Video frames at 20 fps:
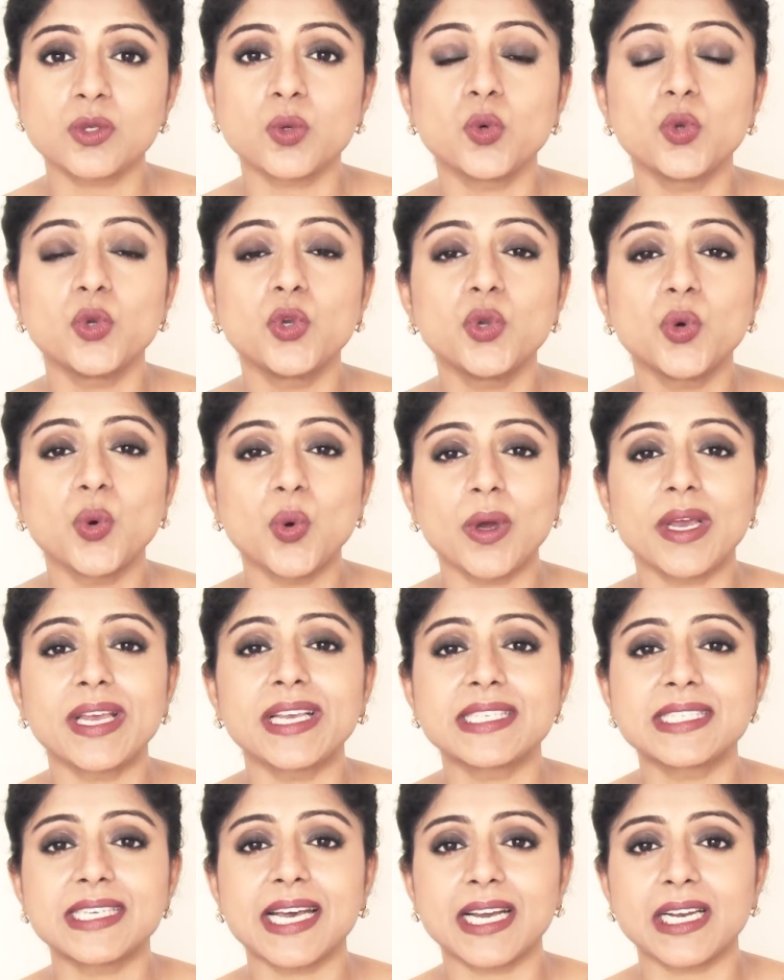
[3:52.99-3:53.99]
who know
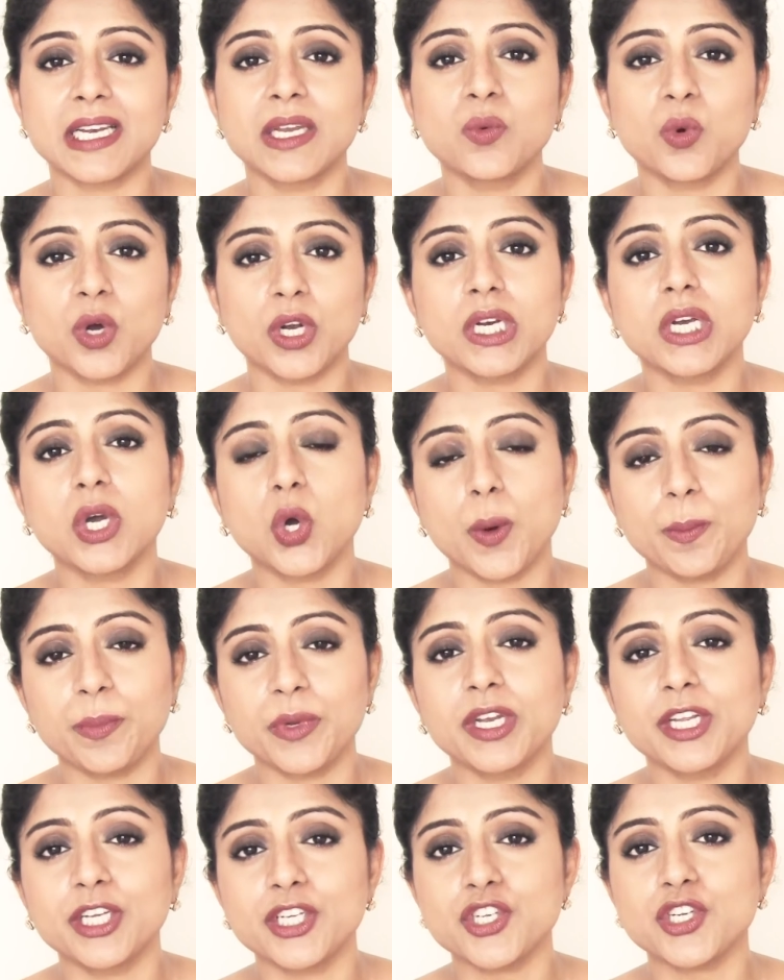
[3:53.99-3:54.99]
exactly what
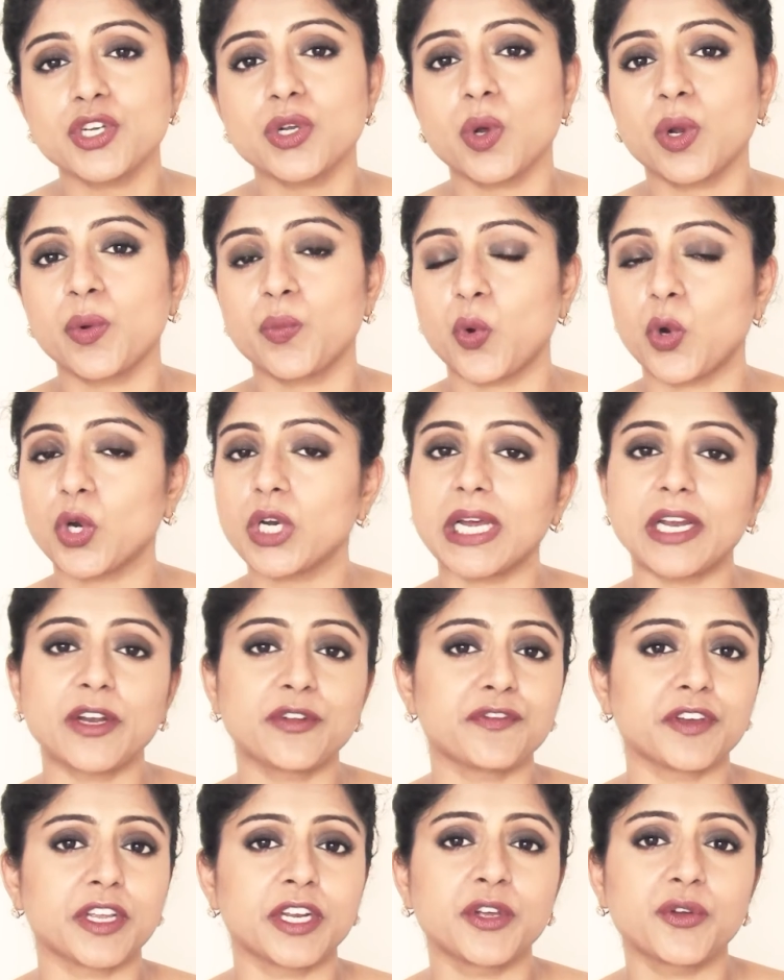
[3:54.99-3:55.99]
combination on what kind
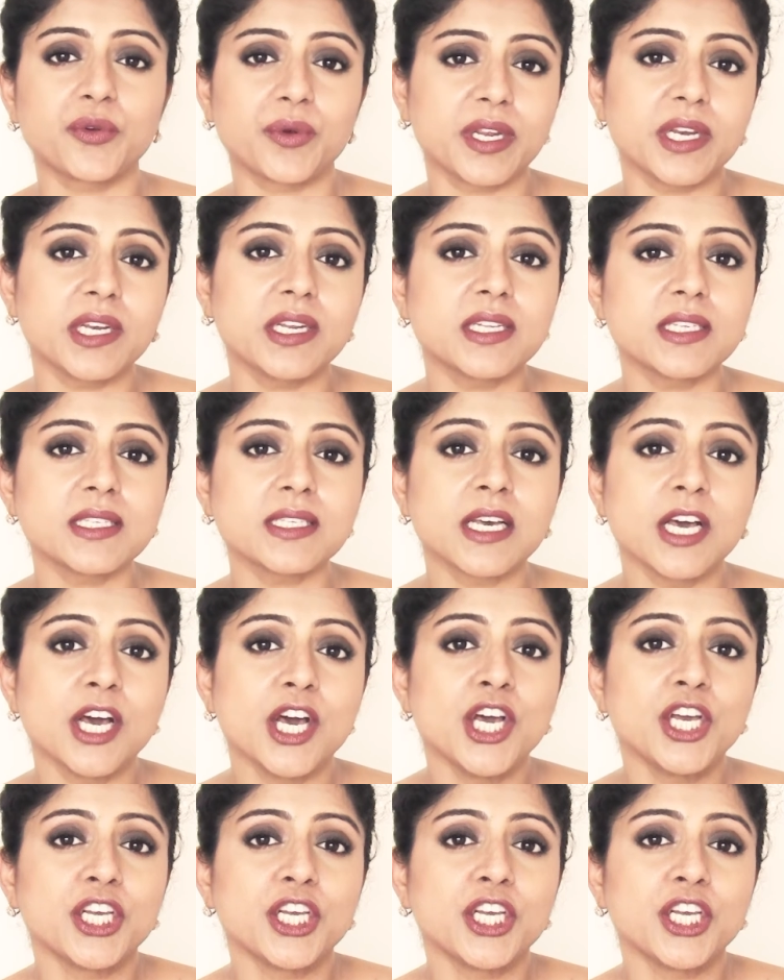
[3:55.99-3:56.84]
of ingredients